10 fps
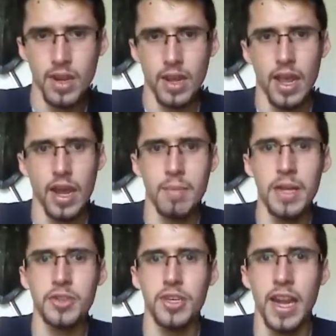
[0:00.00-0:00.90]
And I
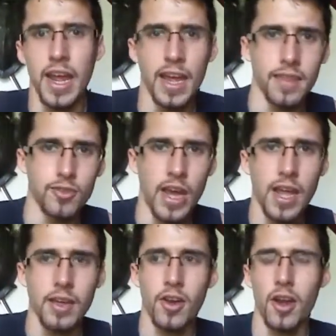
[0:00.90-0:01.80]
mentioned that I had the
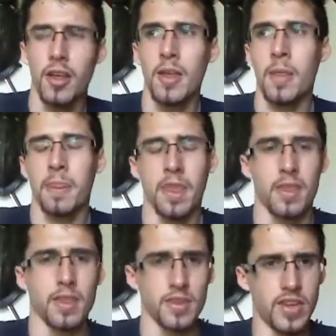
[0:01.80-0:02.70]
jacket on.
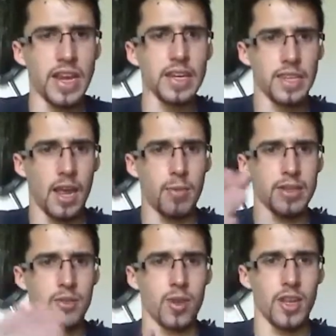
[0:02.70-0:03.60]
The second time as
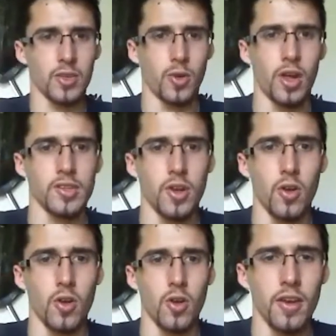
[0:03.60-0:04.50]
the rods crossed
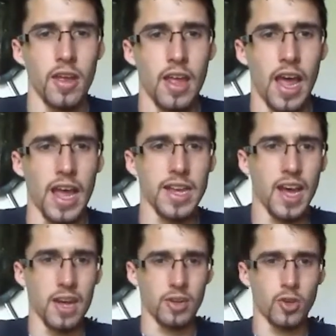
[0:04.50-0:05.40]
over, I
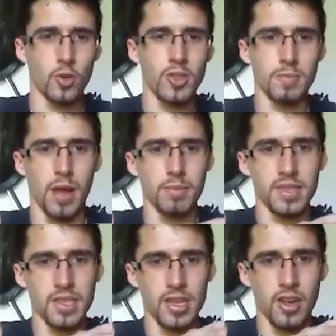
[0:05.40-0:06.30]
got goosebumps
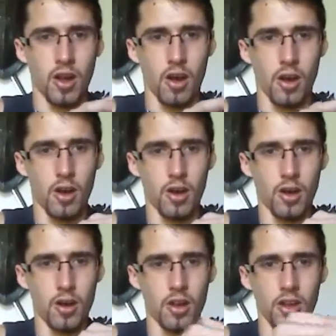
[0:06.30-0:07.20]

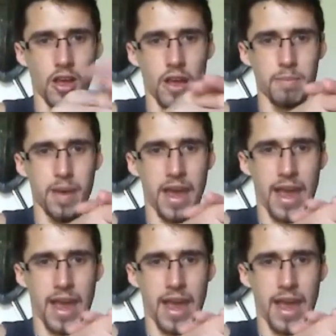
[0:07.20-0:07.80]
all up my